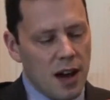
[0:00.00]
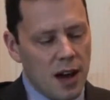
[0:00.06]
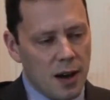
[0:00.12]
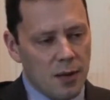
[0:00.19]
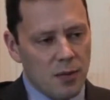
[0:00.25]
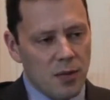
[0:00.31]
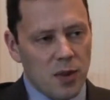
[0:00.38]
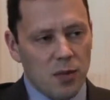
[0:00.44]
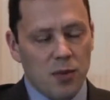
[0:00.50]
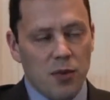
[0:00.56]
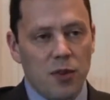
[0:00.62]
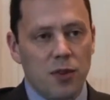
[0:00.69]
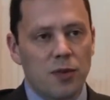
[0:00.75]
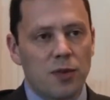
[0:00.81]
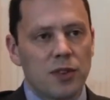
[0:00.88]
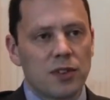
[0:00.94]
the
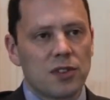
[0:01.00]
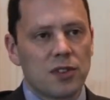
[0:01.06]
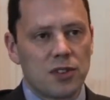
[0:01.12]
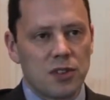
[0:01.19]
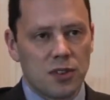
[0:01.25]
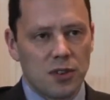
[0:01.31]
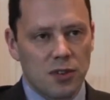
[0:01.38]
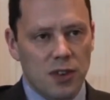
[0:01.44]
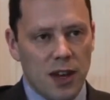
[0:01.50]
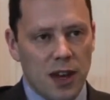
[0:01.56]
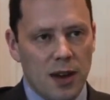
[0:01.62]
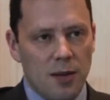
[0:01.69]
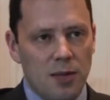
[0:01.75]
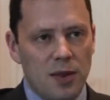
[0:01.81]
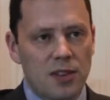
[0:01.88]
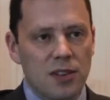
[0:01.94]
improvements to
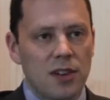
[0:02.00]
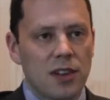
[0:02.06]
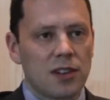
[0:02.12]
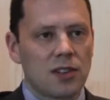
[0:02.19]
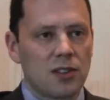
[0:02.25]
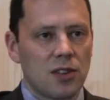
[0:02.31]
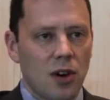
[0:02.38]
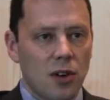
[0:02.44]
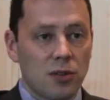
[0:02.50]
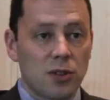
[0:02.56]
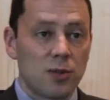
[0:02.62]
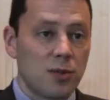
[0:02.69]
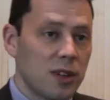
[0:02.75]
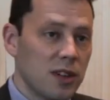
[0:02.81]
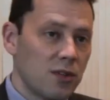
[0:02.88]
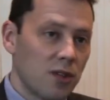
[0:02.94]
their business to
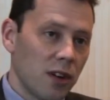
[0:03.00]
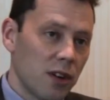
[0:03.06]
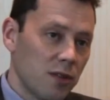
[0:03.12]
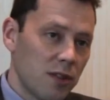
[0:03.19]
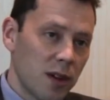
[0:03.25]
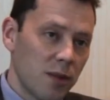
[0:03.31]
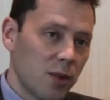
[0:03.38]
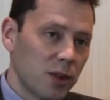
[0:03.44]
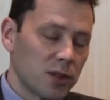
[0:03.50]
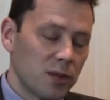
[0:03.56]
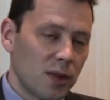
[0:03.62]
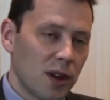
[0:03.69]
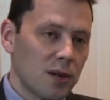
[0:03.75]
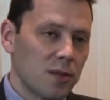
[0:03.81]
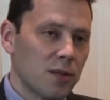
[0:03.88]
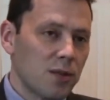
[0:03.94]
ultimately drive their bottom
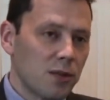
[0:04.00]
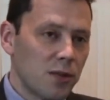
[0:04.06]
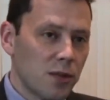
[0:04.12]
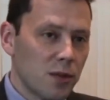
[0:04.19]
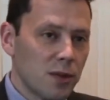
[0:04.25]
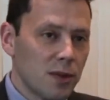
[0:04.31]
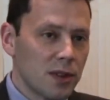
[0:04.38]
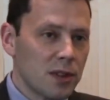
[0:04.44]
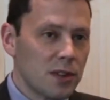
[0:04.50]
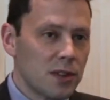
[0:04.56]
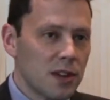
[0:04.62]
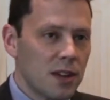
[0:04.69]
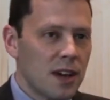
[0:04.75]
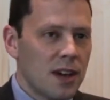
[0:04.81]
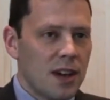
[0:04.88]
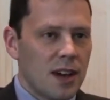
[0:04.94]
line performance.
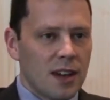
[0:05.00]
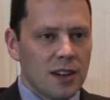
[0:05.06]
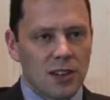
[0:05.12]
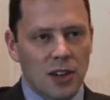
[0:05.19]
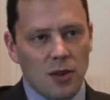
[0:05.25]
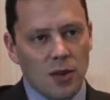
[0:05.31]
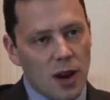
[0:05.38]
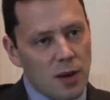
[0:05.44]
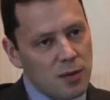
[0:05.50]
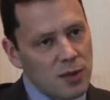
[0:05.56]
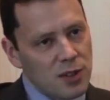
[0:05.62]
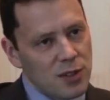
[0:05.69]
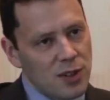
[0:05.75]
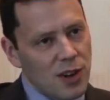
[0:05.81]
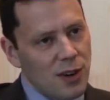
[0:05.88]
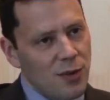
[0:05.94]
So
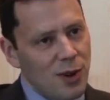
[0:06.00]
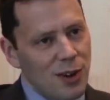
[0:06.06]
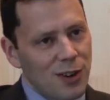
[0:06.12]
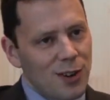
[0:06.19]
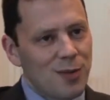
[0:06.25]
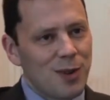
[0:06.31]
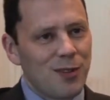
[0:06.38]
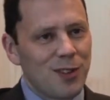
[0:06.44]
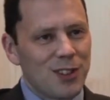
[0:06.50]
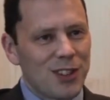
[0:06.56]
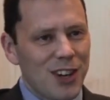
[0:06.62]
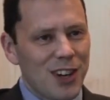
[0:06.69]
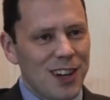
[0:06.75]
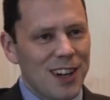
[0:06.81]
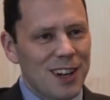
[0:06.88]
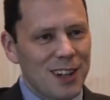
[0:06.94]
just kind of went on a bit of a
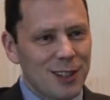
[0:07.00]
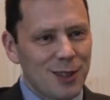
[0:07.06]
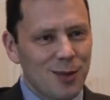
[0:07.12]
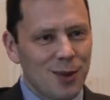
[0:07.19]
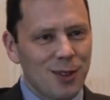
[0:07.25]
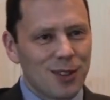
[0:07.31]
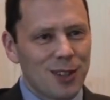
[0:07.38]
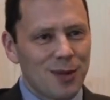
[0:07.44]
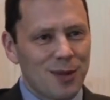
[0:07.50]
journey and explored